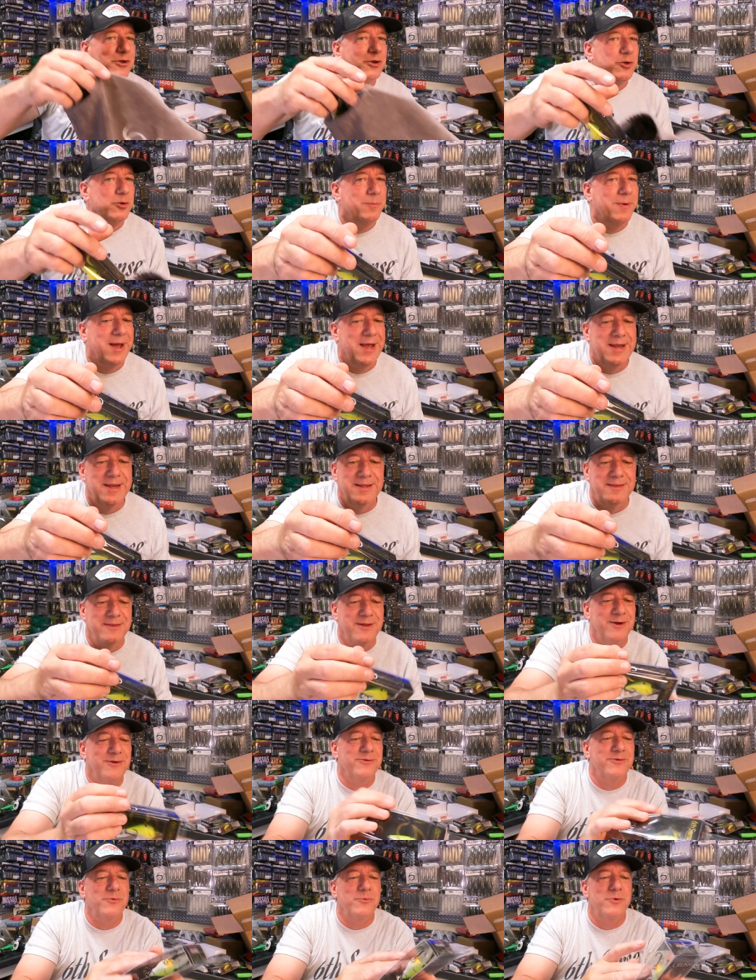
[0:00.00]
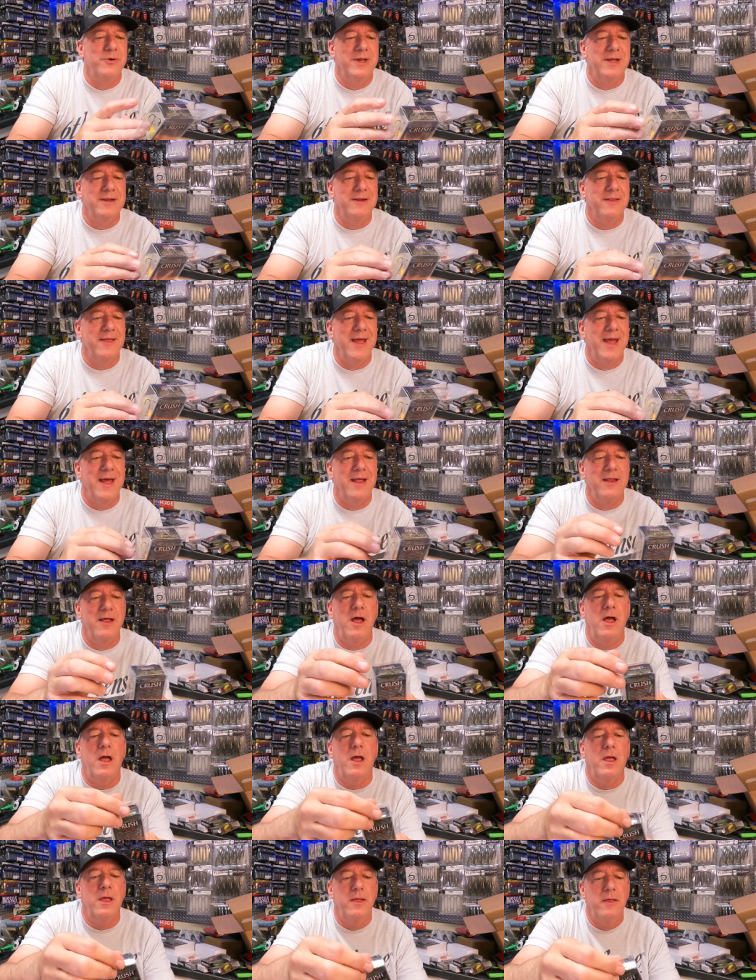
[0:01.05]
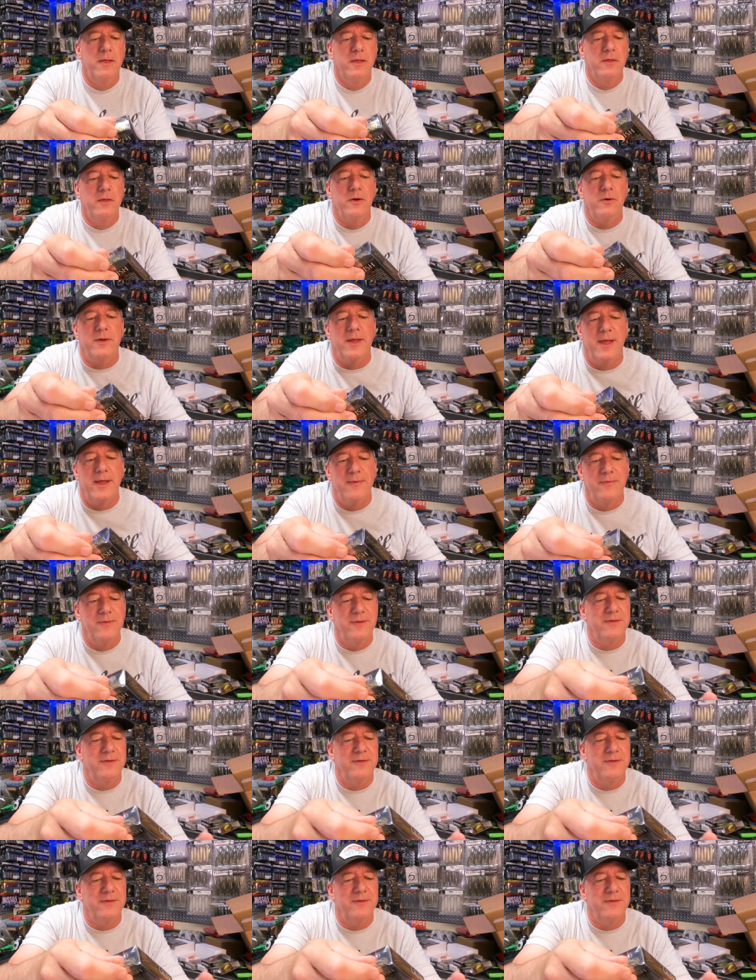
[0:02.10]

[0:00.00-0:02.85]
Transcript: new bait in there. So we'll get to that. Okay,